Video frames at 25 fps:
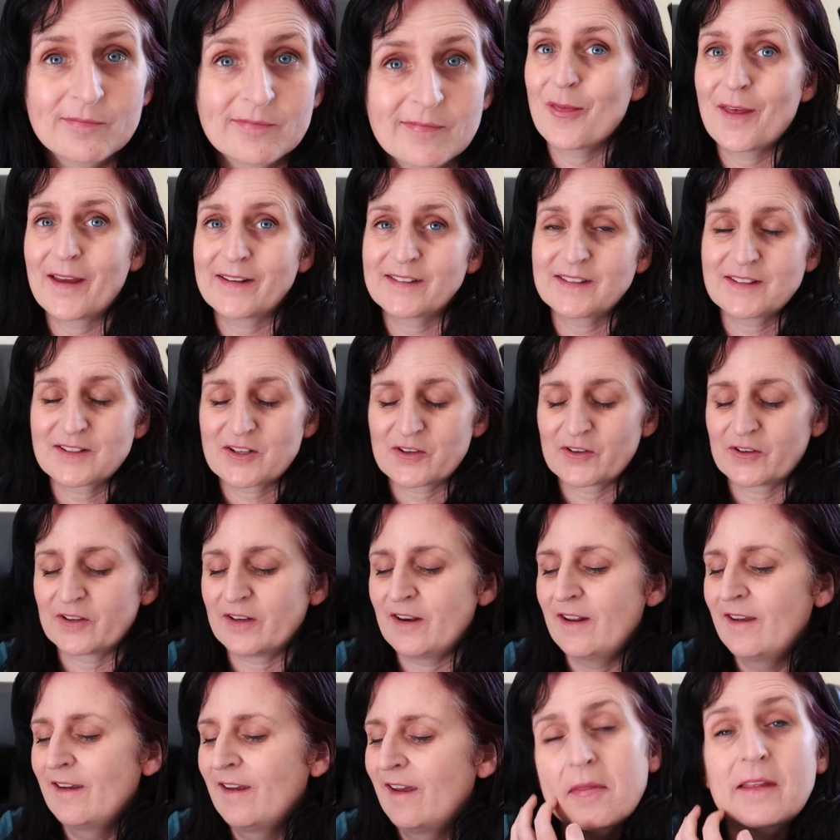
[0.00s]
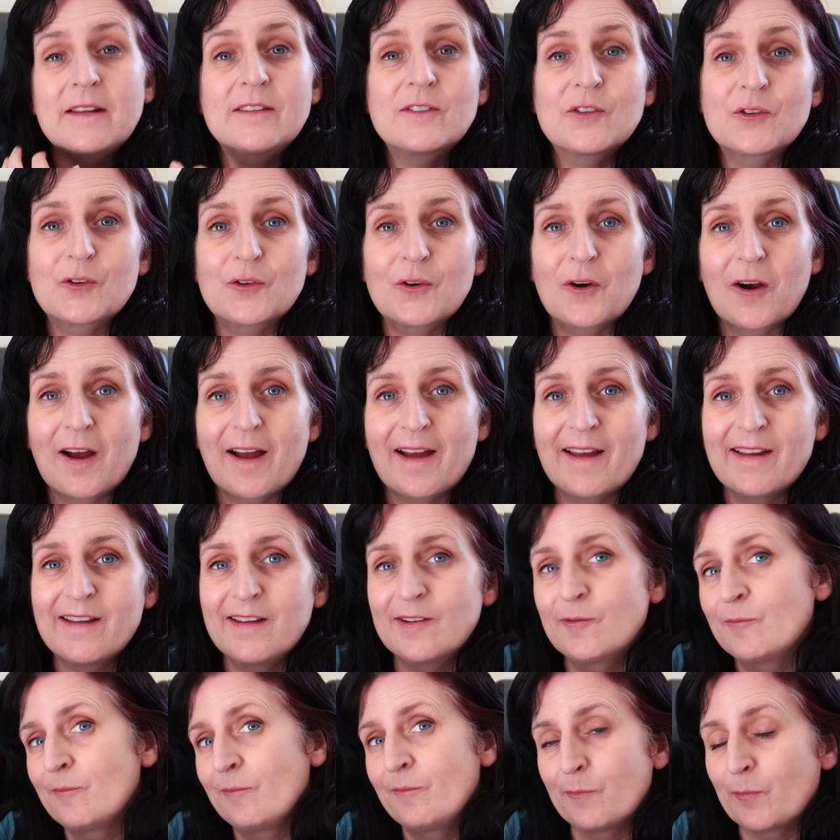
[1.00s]
that's good. Let's try
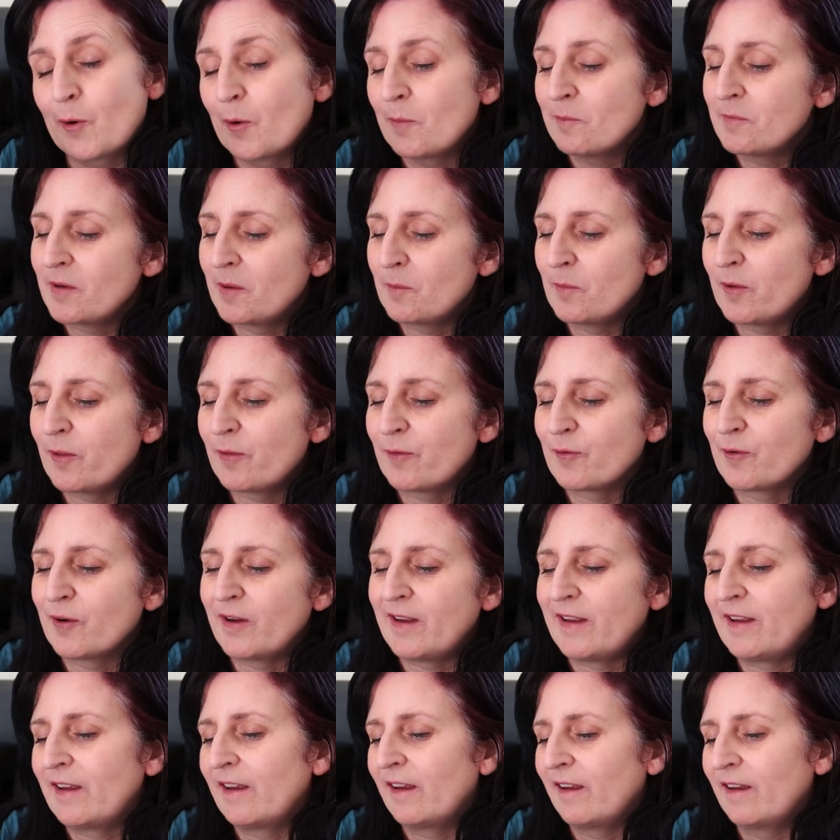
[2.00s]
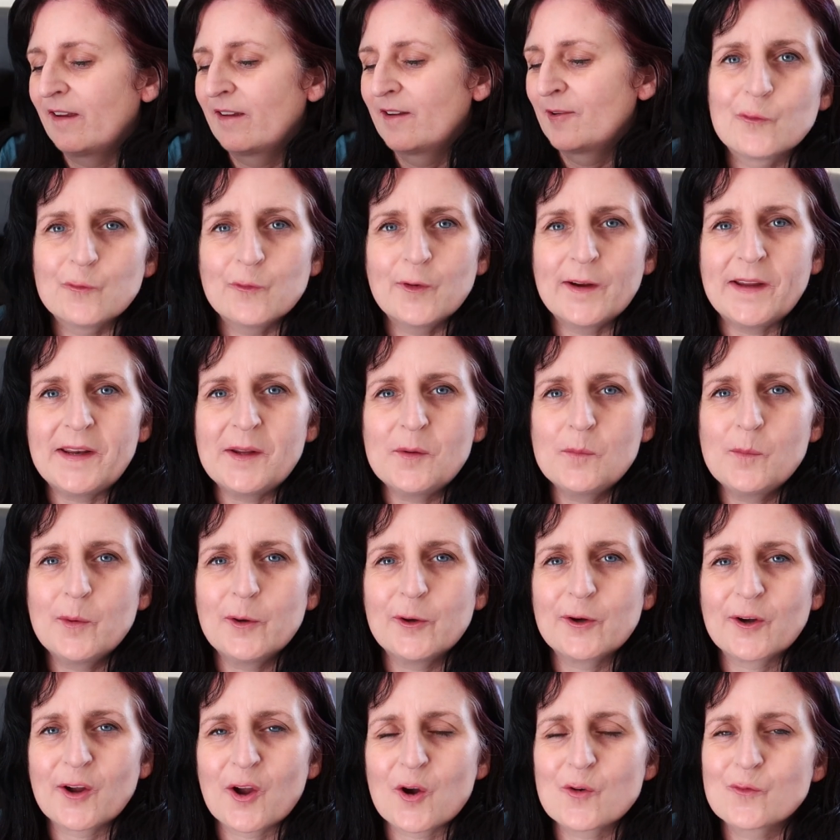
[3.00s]
prompt number 3. Read a
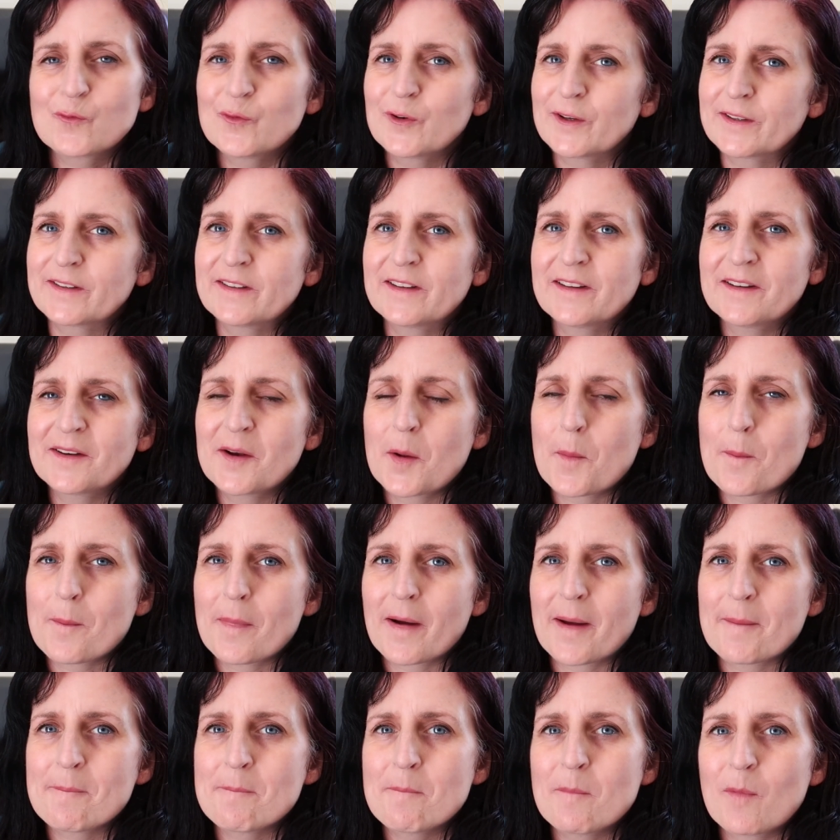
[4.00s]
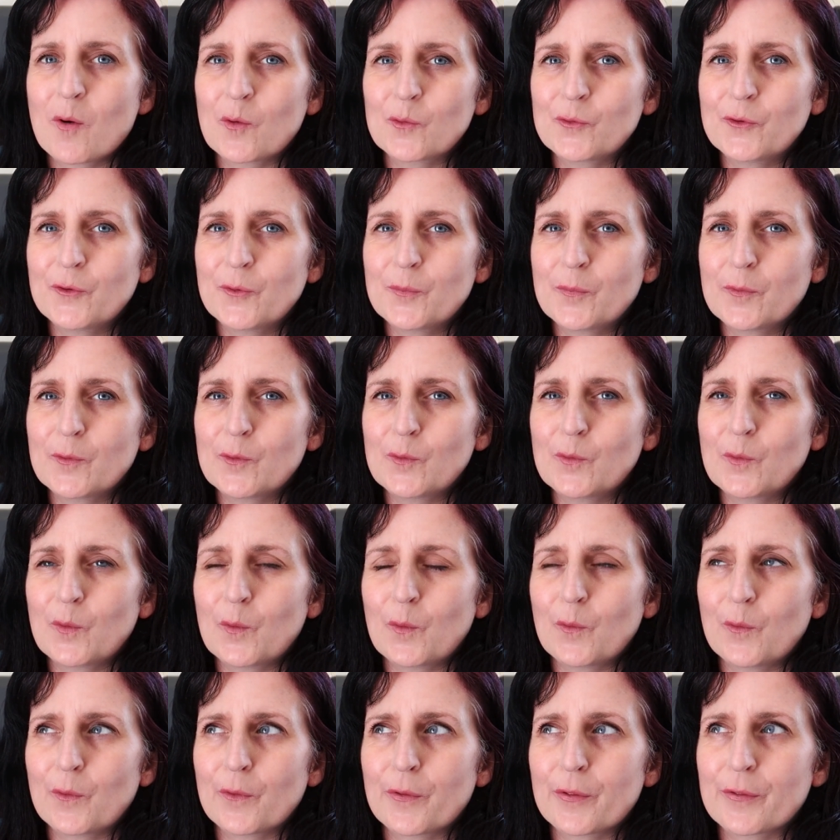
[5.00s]
book written by multiple
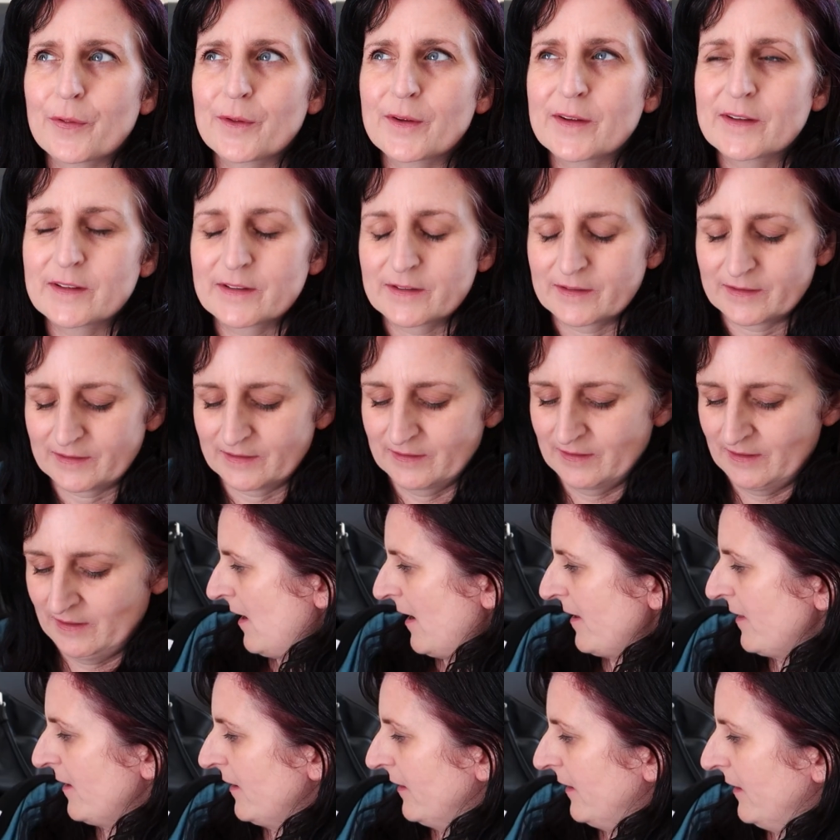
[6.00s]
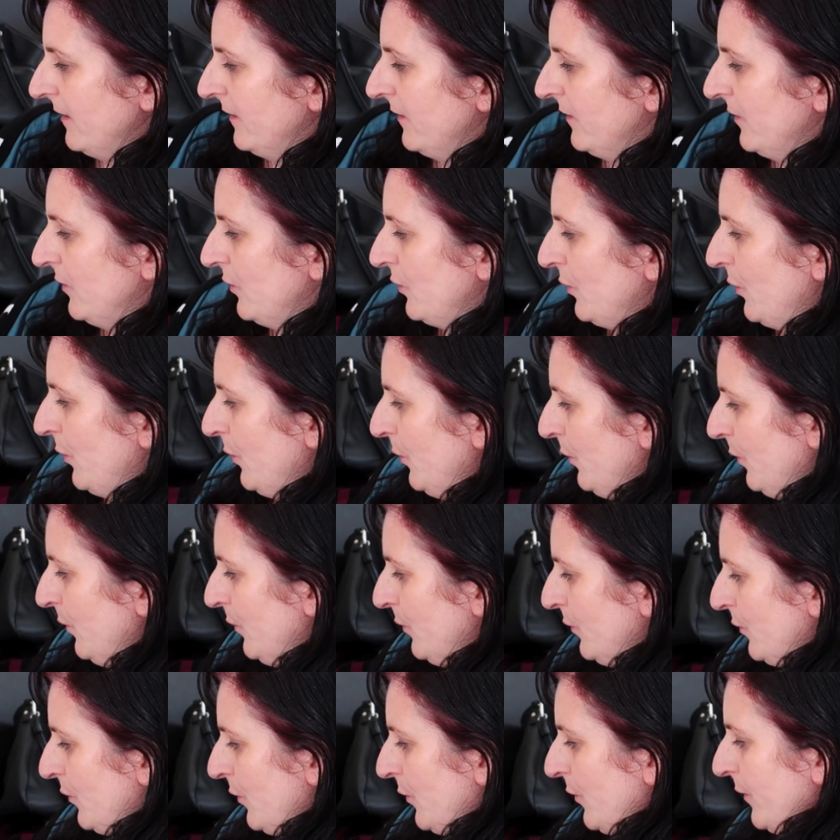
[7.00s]
authors. I think there's
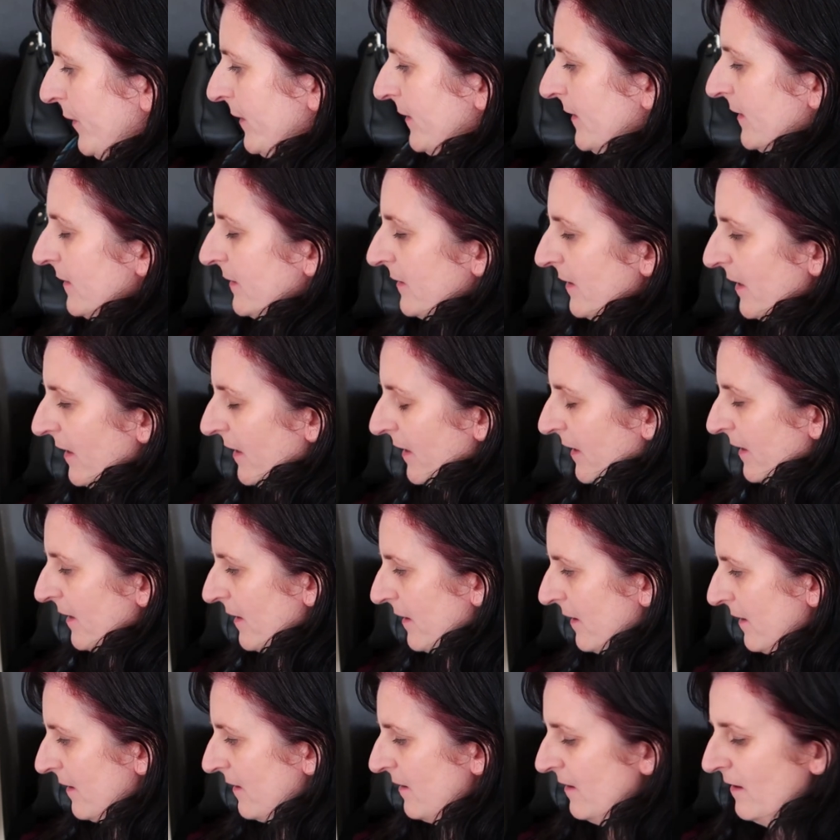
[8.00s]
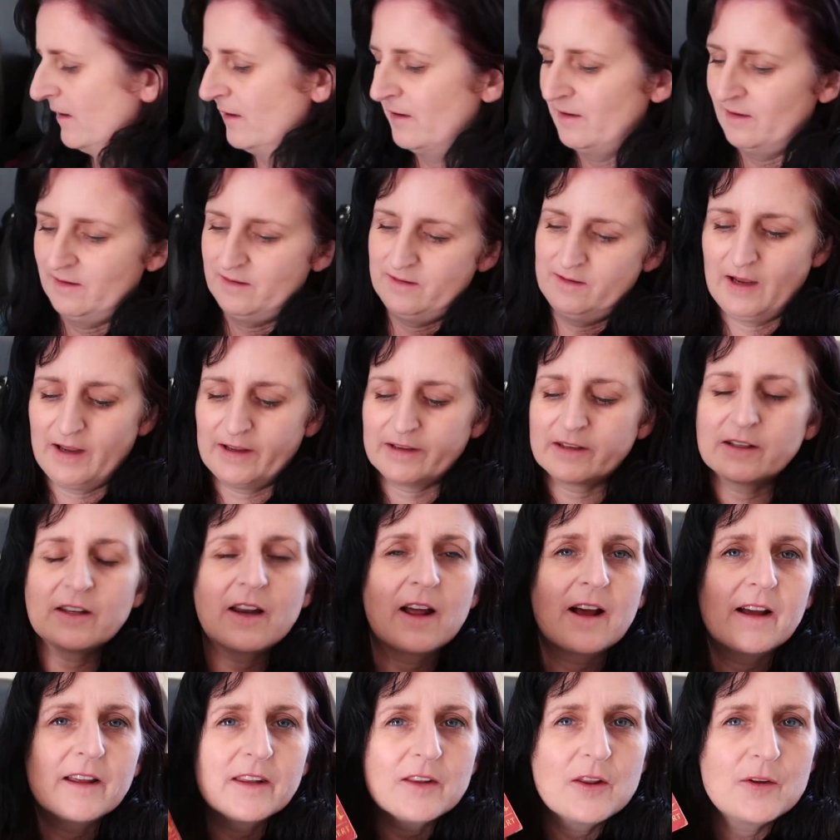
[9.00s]
2 choices here. I could
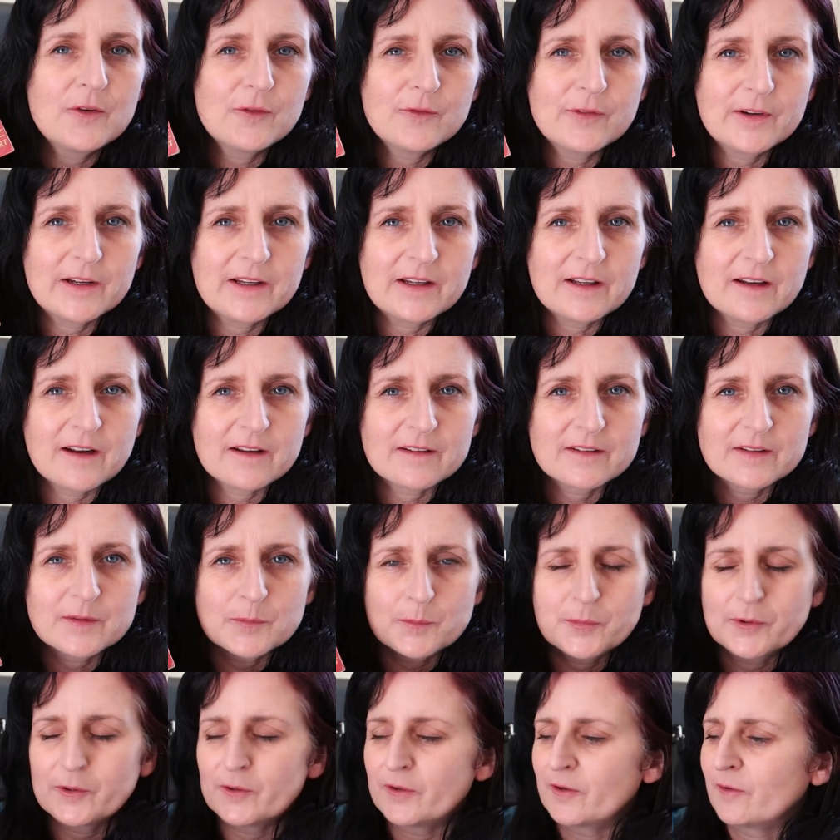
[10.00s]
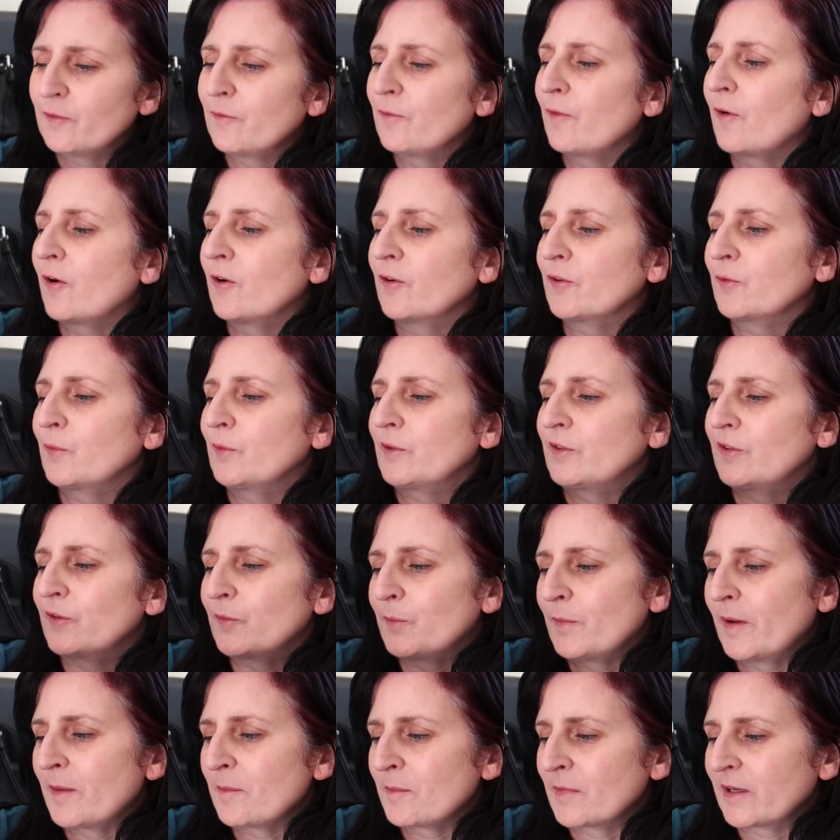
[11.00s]
either read Spirit Fox, which is
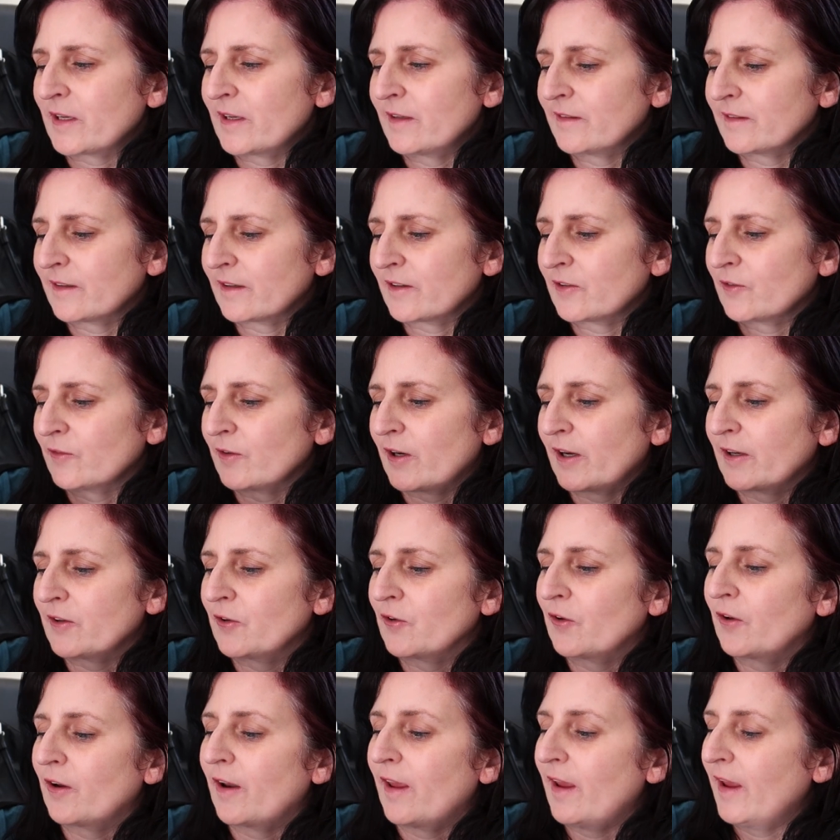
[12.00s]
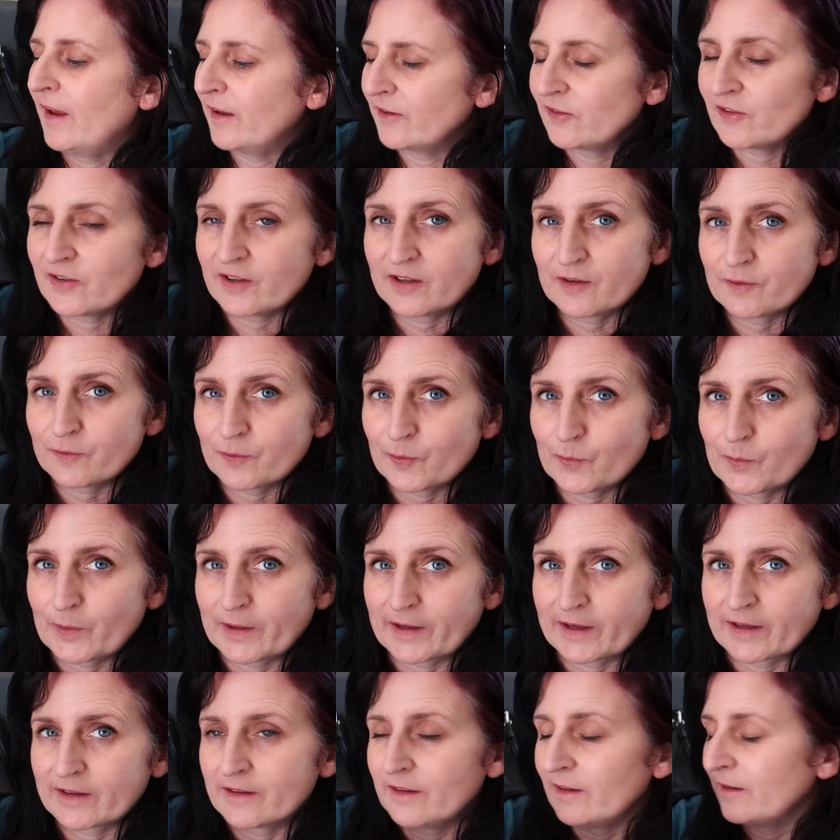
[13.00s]
by Miki Zakaraku and Jennifer
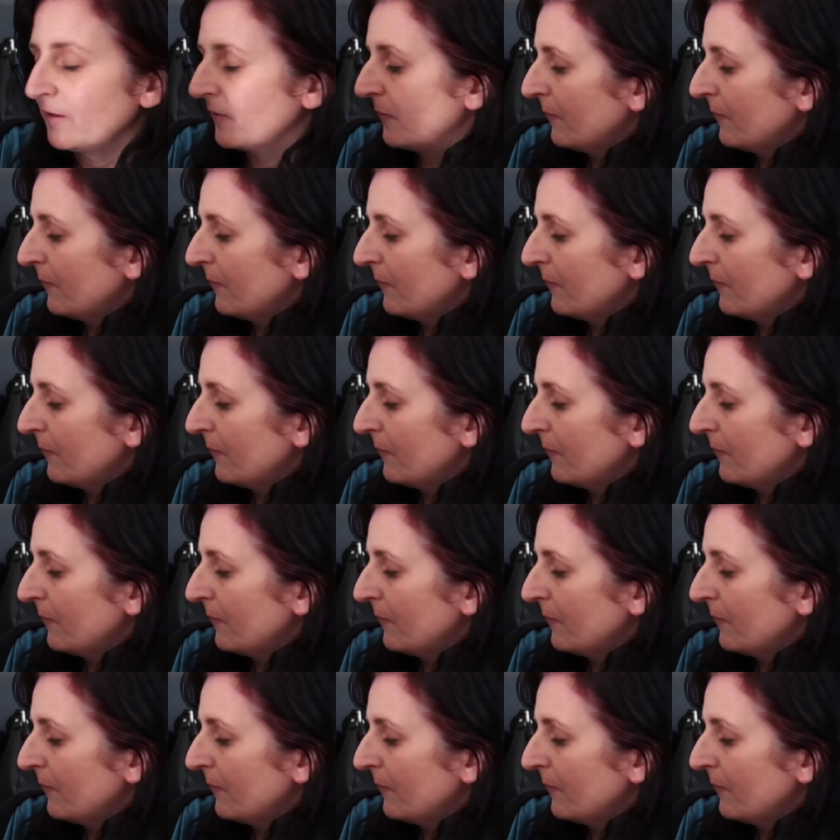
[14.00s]
Winget,